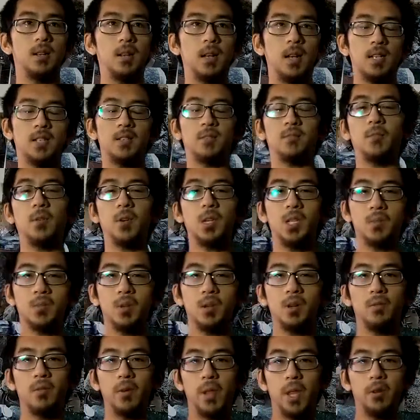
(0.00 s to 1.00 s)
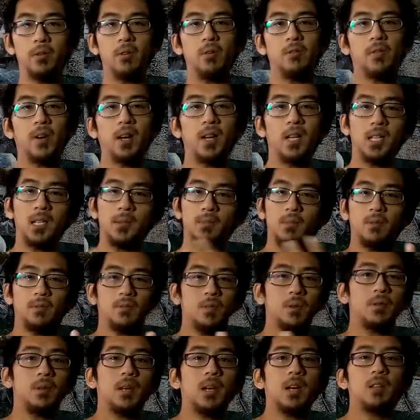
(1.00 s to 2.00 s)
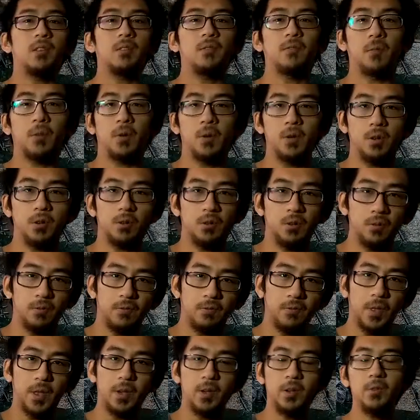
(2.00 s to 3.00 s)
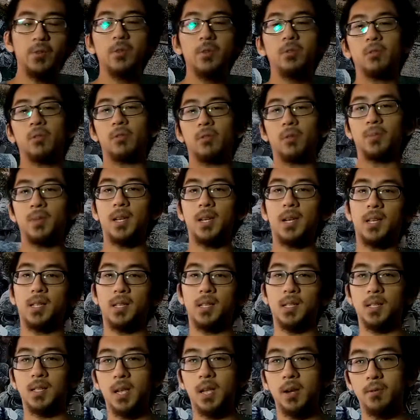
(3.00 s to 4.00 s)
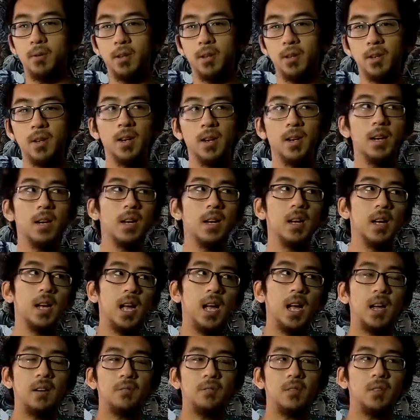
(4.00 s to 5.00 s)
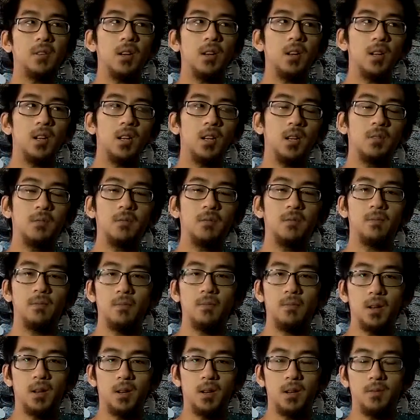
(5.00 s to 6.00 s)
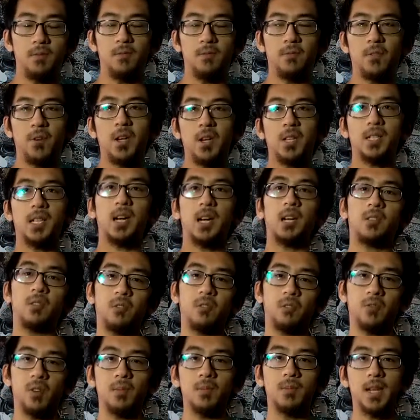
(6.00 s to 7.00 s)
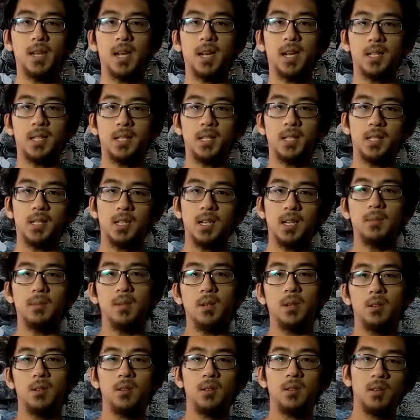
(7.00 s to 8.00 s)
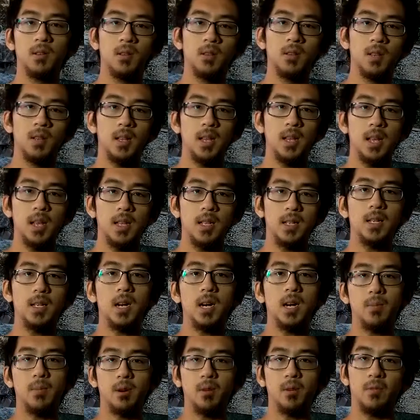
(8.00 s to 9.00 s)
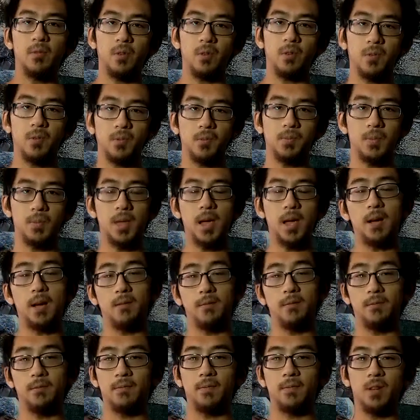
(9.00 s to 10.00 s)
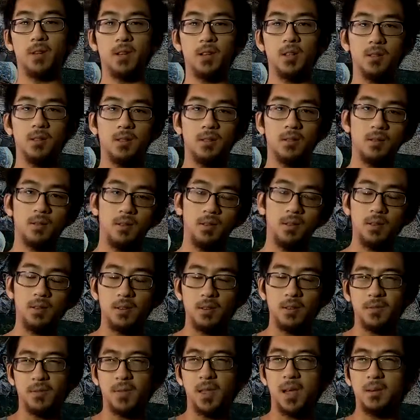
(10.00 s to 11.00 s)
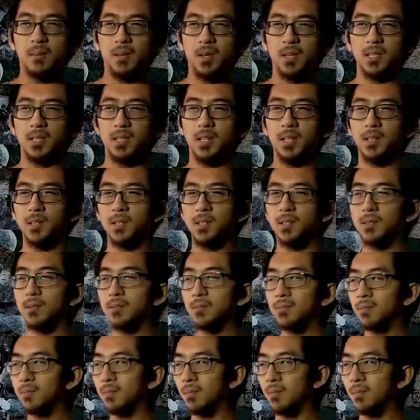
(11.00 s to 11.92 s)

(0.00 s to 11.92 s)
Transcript: had to voice me over, they would find someone from California, or if they knew you were from Texas, they would have a voice actor from Texas come and dub over that footage, if that makes sense.